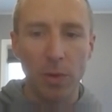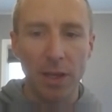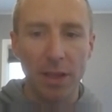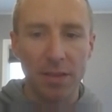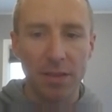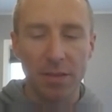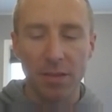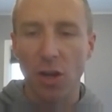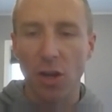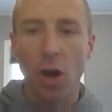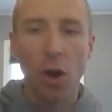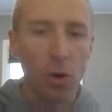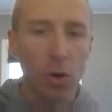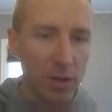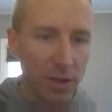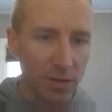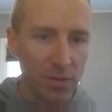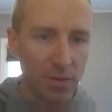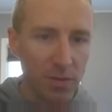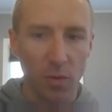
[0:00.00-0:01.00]
with
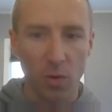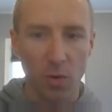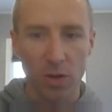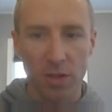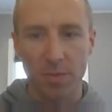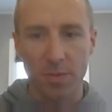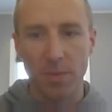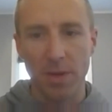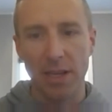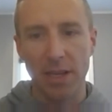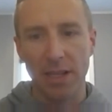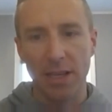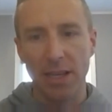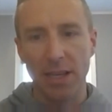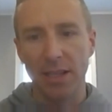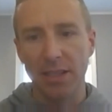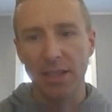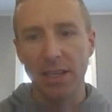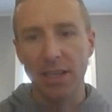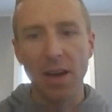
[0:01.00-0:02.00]
code enforcement
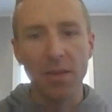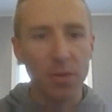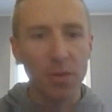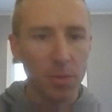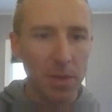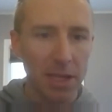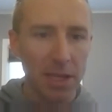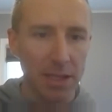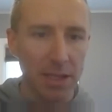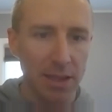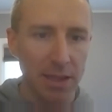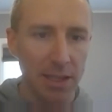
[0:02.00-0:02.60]
and government,